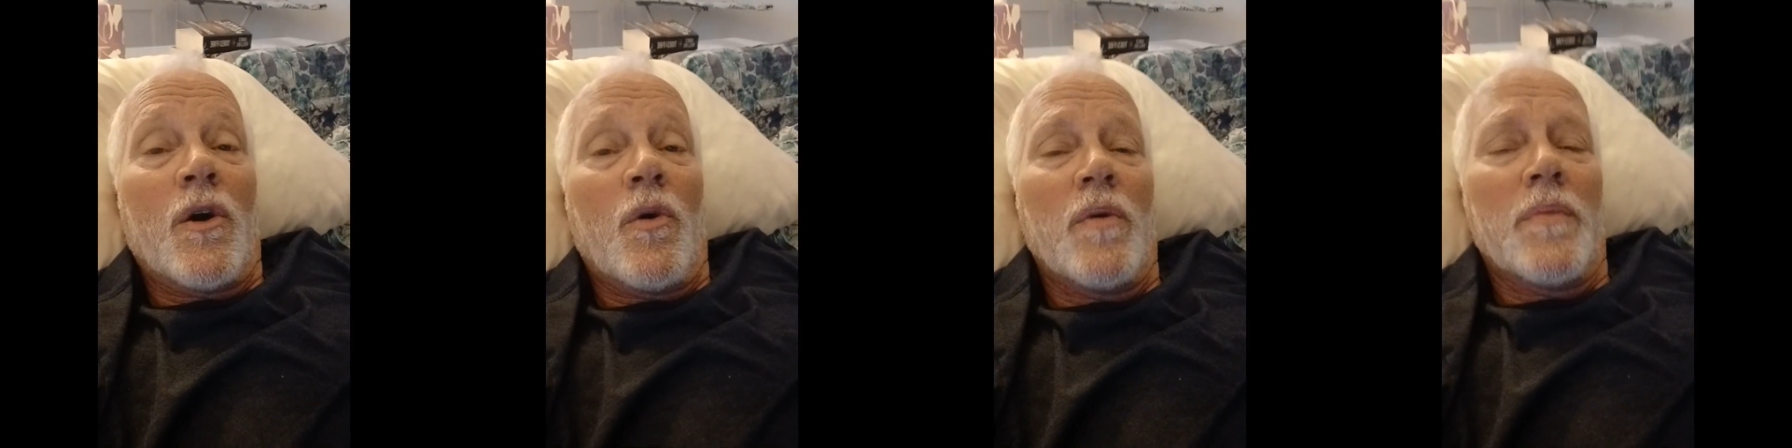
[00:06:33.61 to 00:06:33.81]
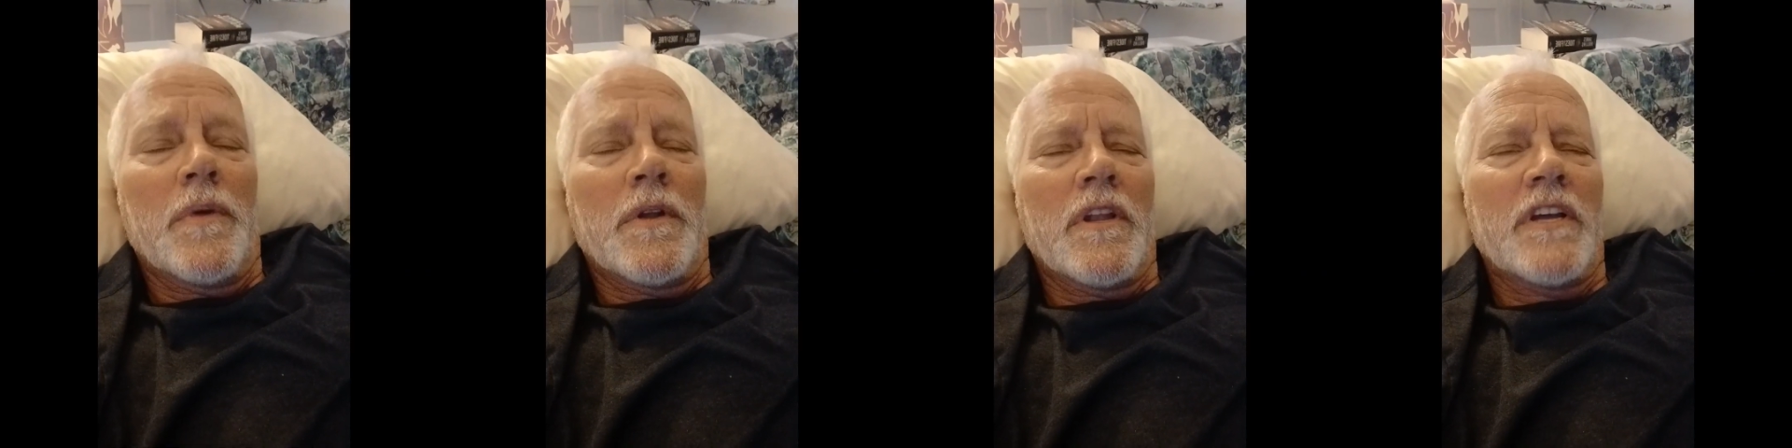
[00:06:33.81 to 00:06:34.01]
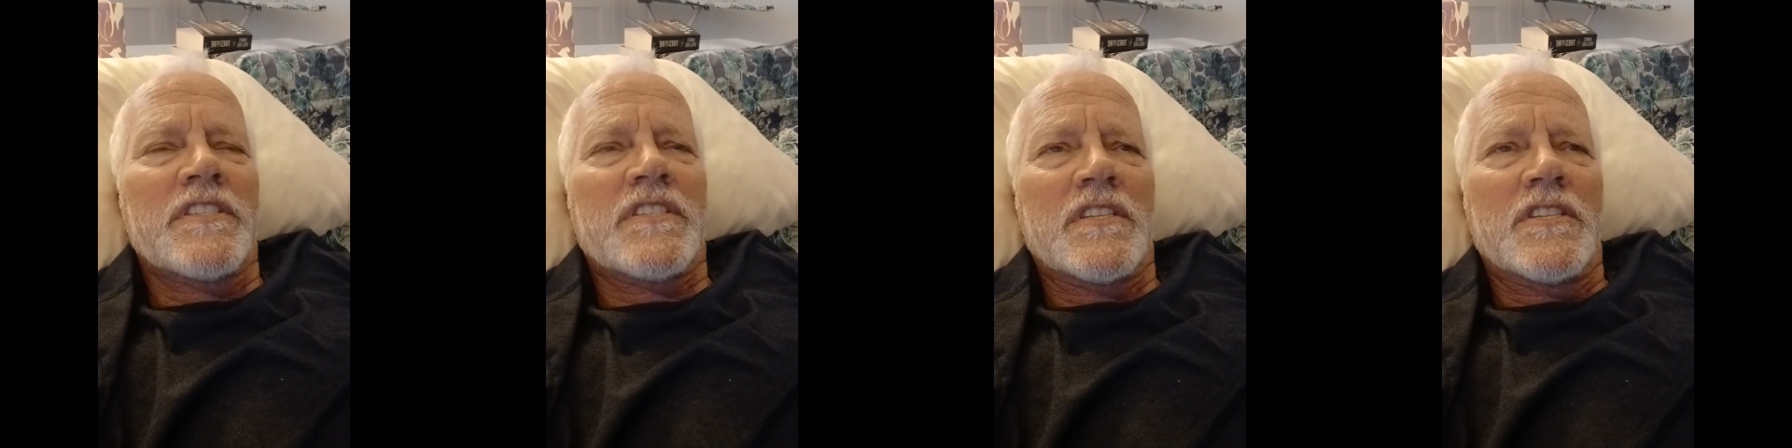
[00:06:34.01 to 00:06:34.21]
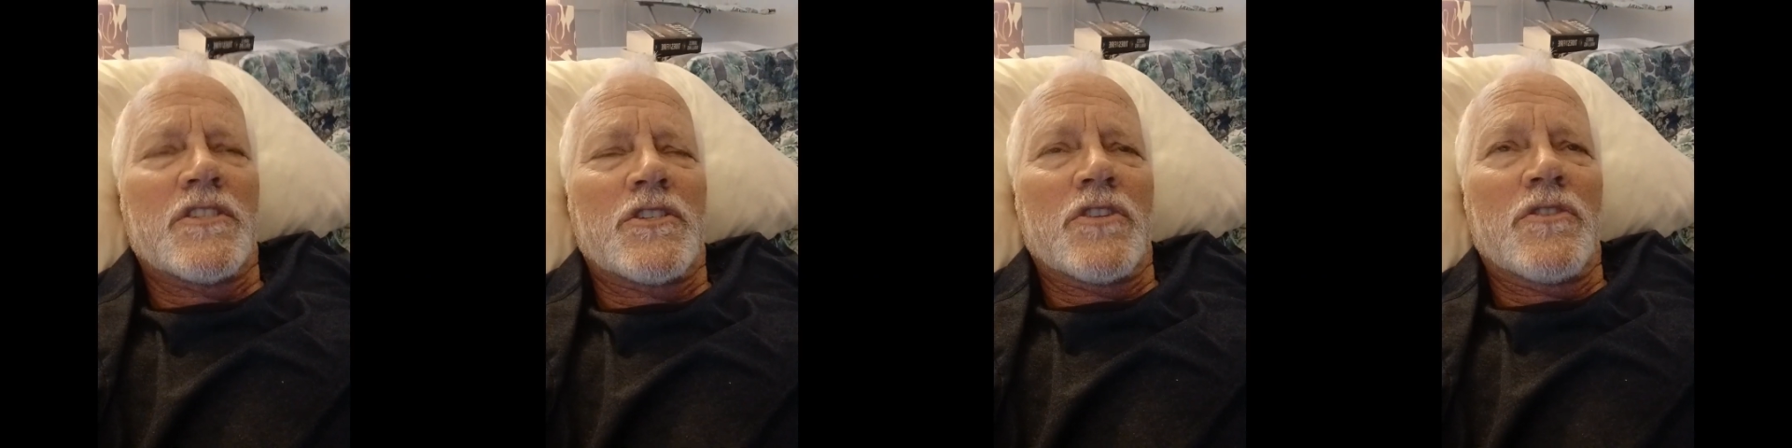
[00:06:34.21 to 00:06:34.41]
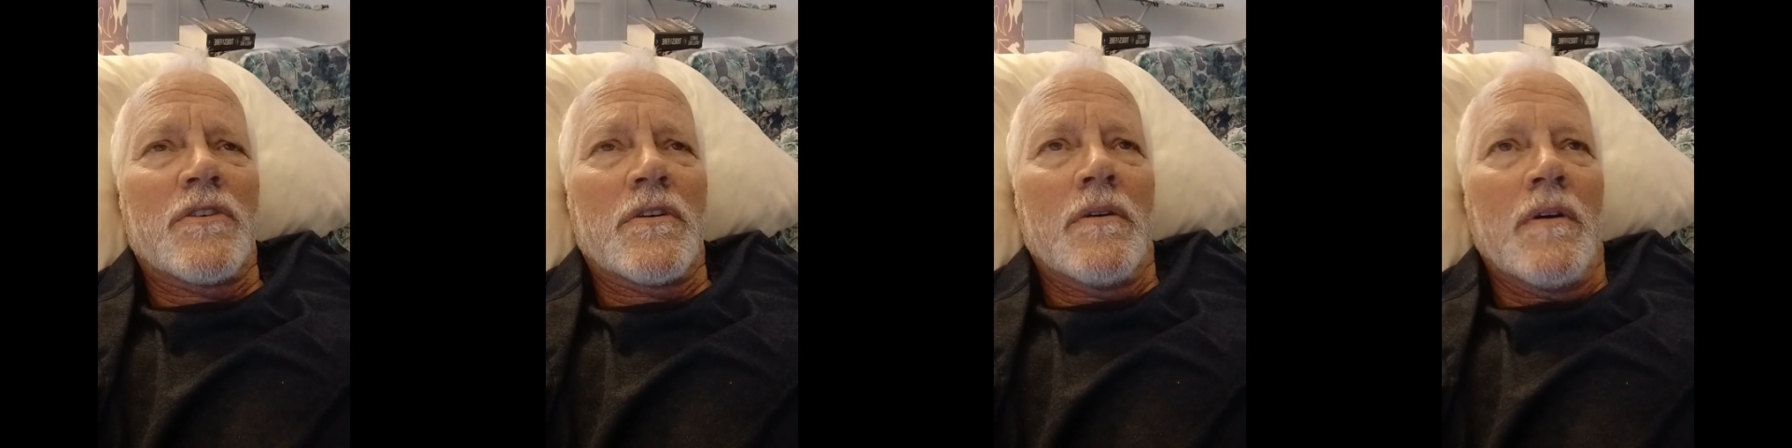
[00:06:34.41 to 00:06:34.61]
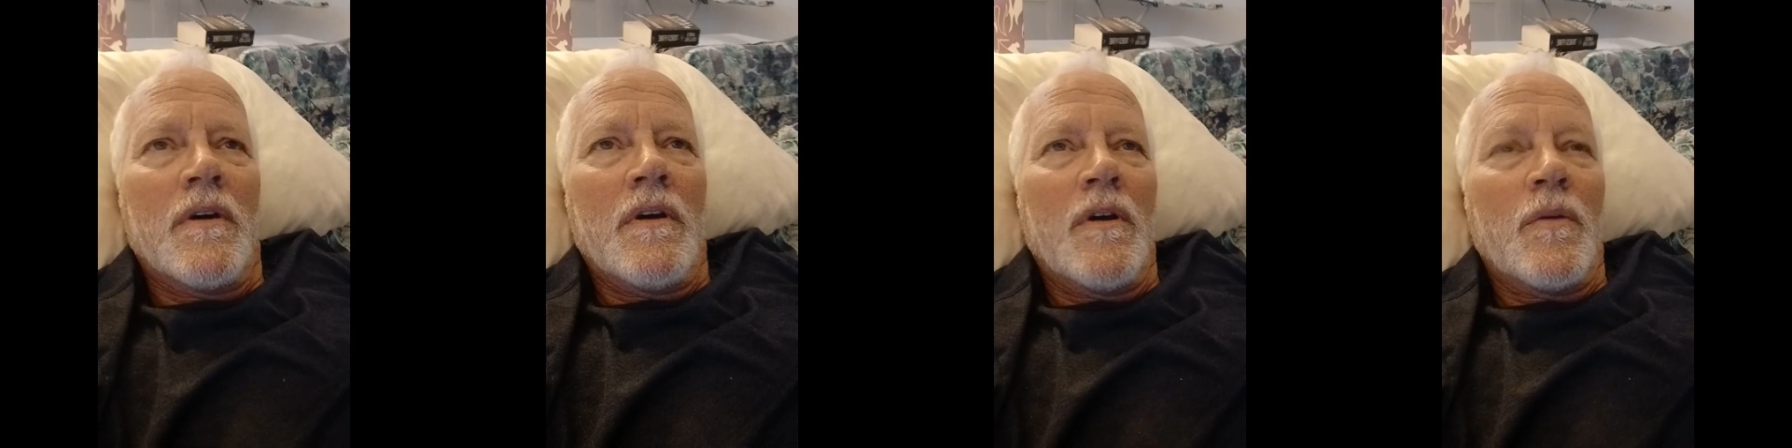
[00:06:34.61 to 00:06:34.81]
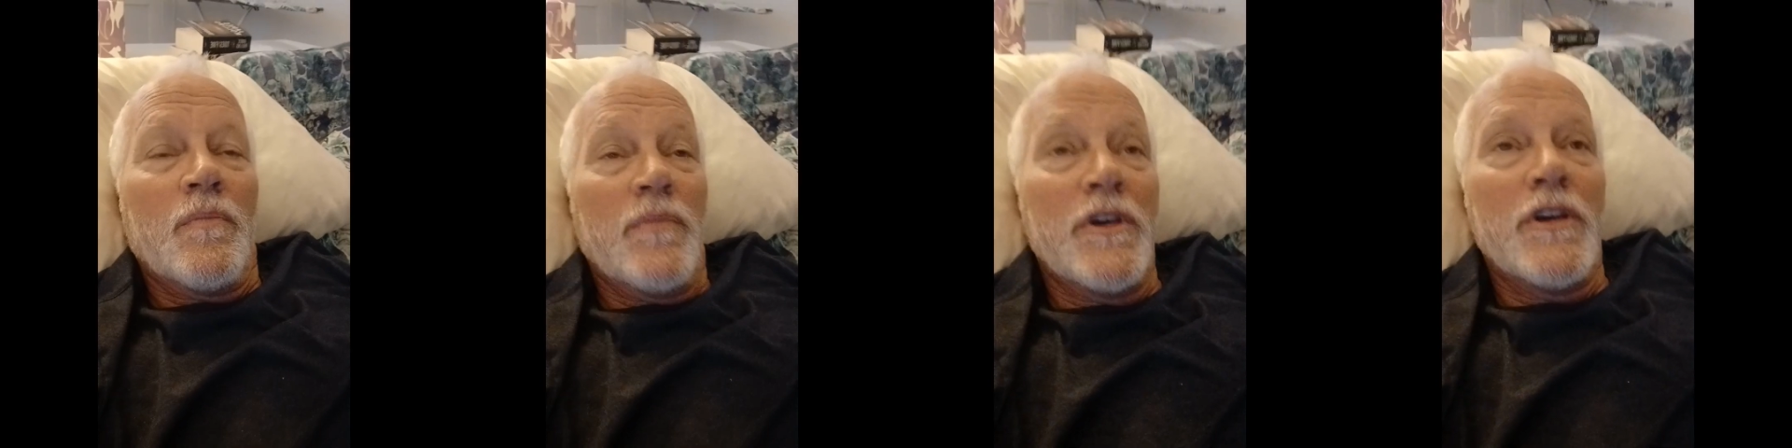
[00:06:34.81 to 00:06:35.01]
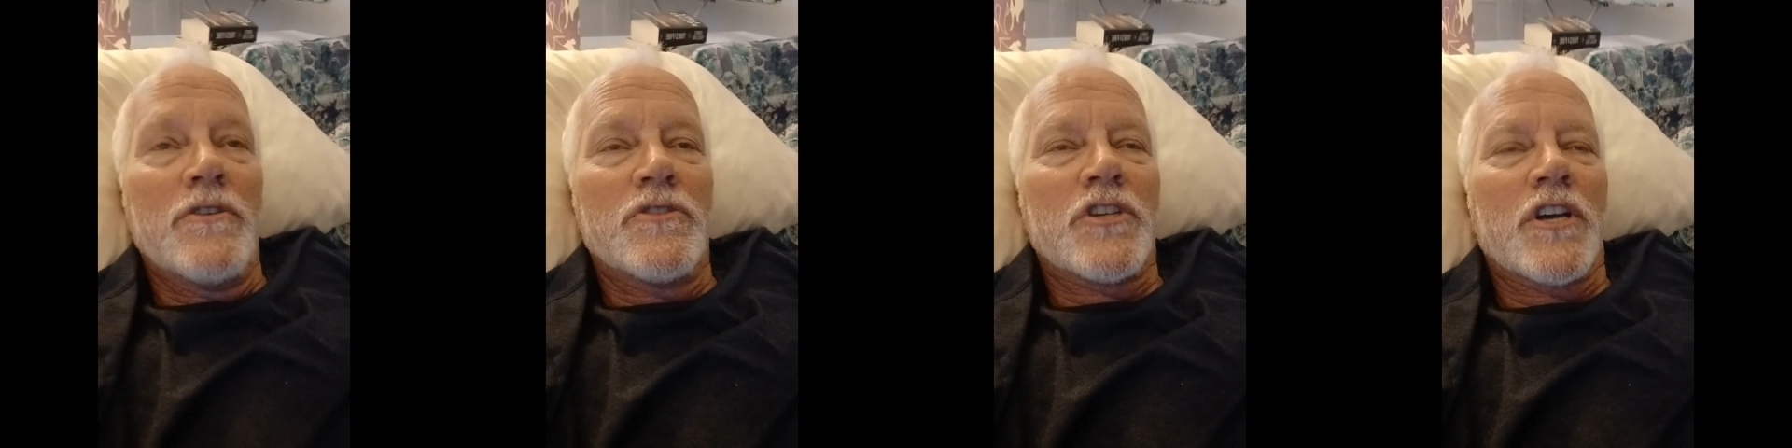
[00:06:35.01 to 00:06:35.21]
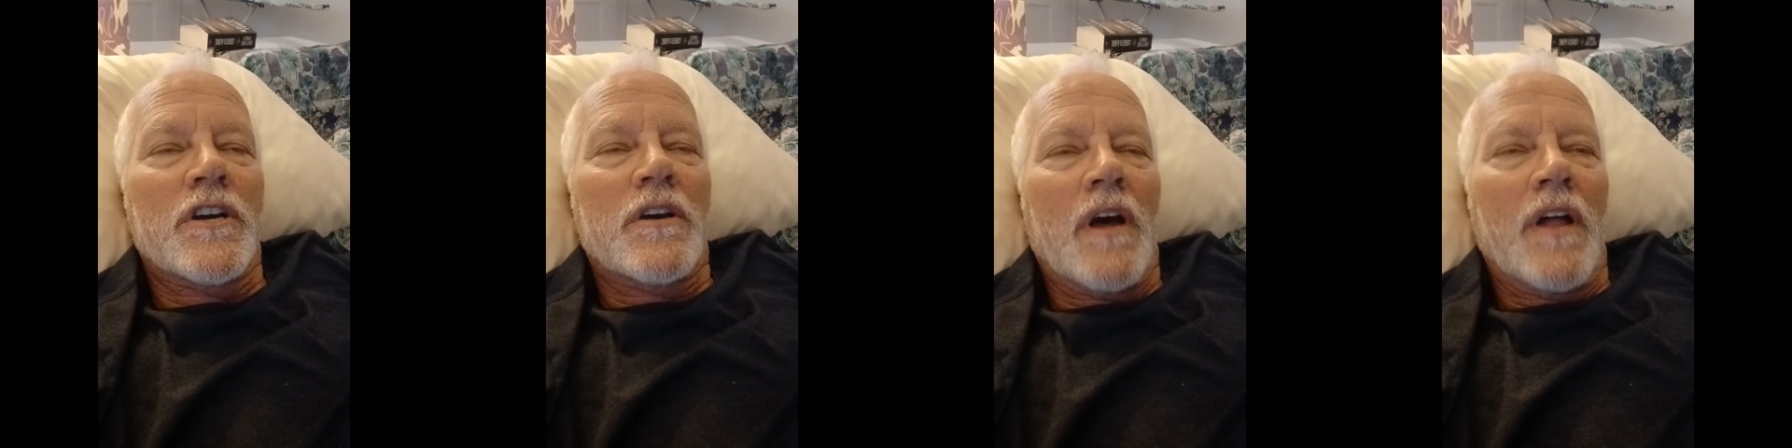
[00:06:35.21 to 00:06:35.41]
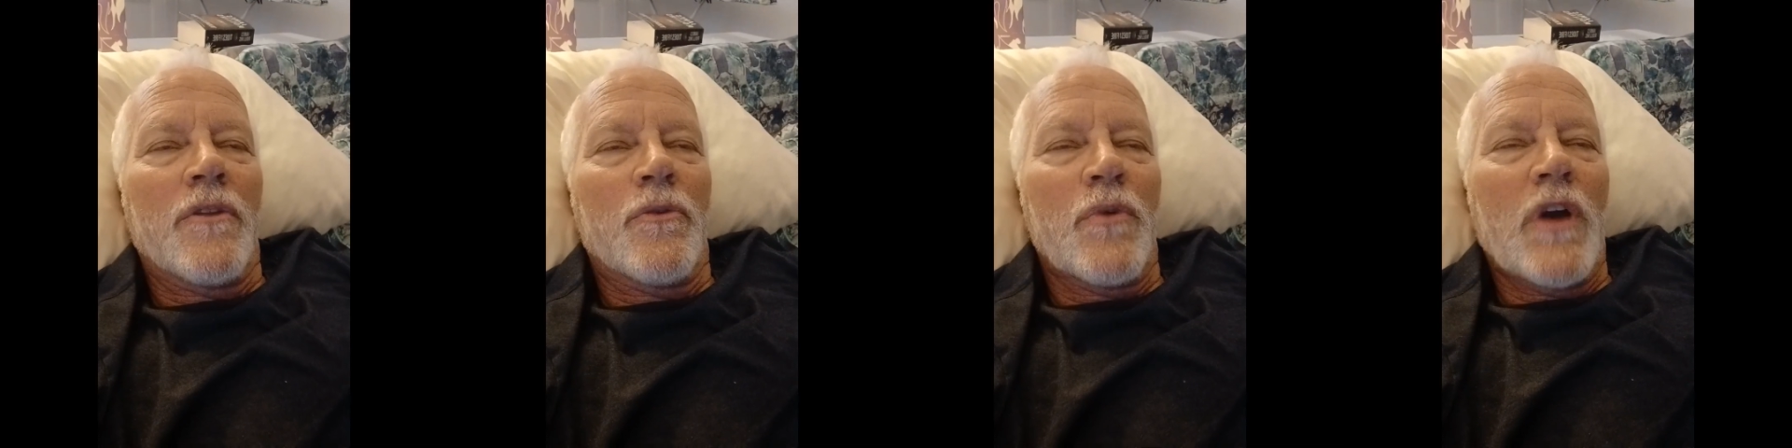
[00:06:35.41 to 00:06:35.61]
We've been listening to their music
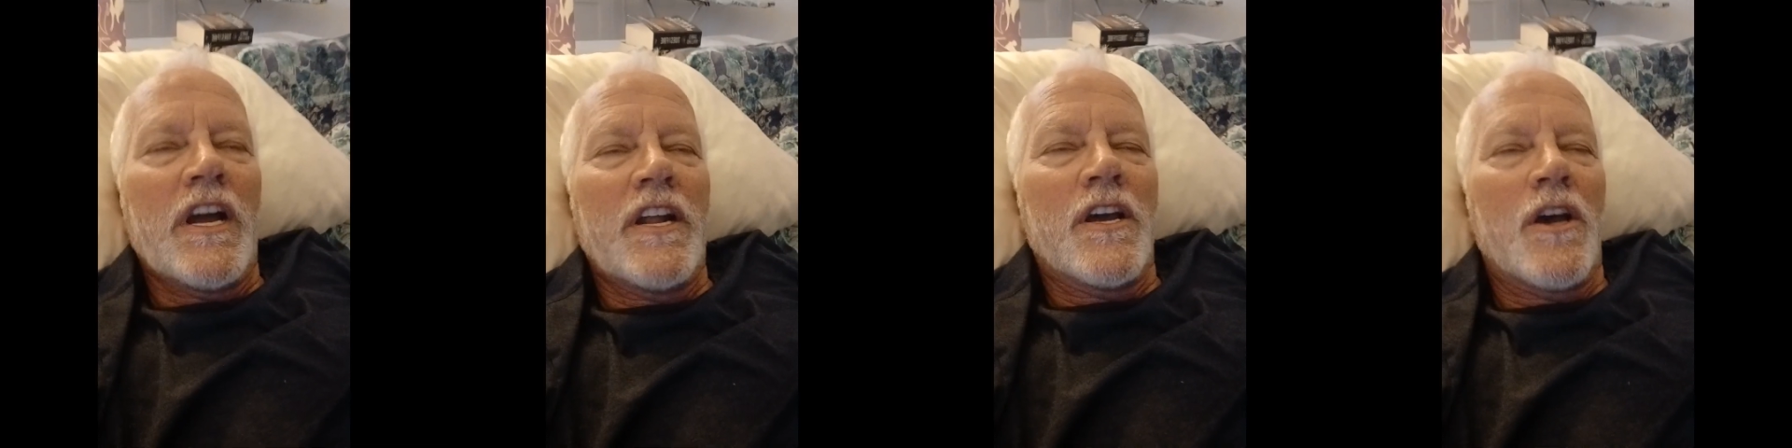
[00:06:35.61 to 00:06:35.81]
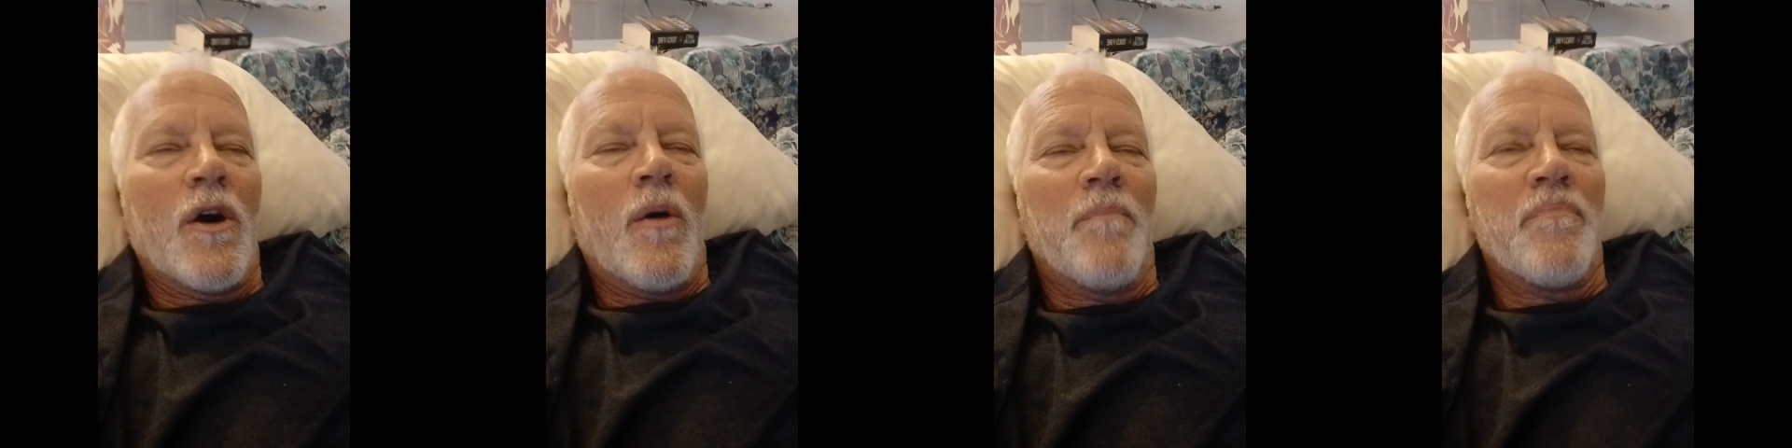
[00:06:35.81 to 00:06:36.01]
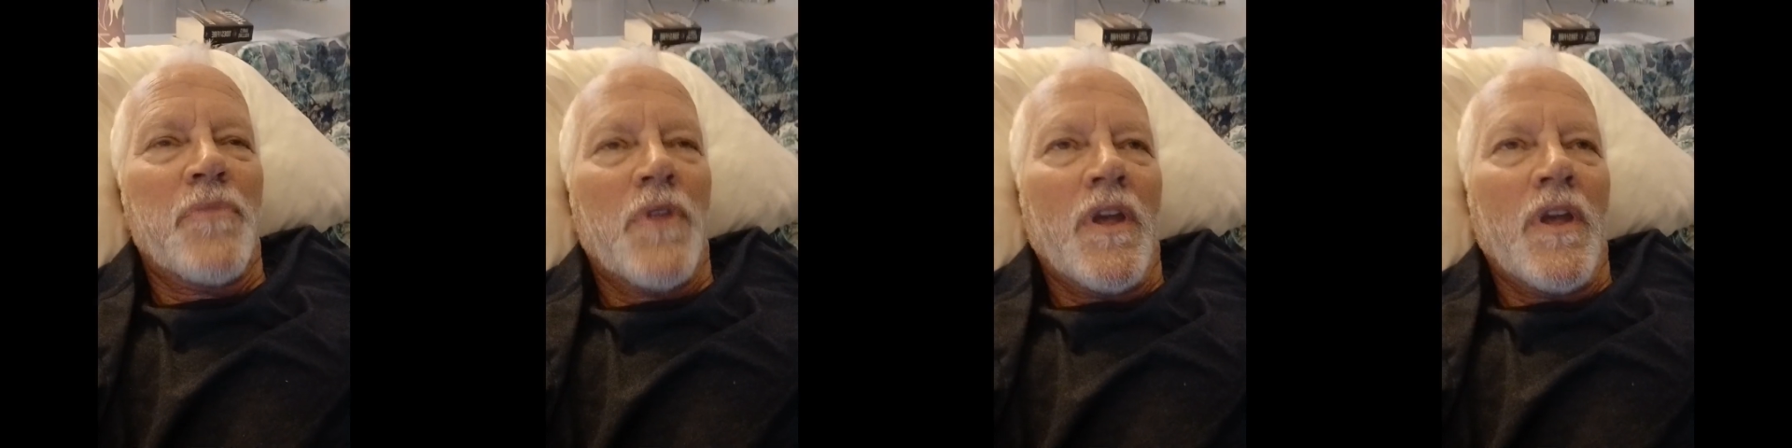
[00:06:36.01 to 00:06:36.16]
on the radio.